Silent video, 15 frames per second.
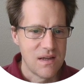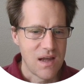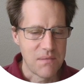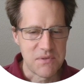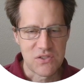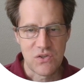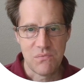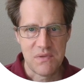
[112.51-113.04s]
I'm
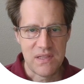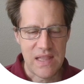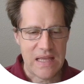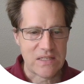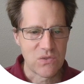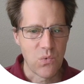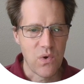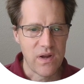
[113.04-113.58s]
assuming
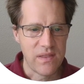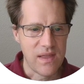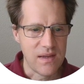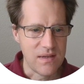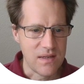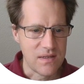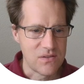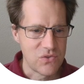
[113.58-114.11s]
that's why they
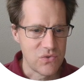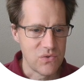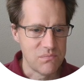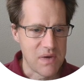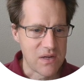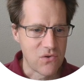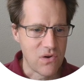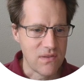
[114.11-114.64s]
need to
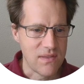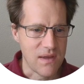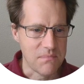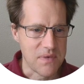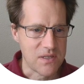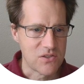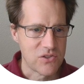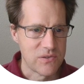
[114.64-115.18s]
migrate that
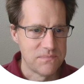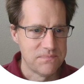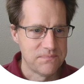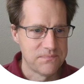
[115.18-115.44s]
much.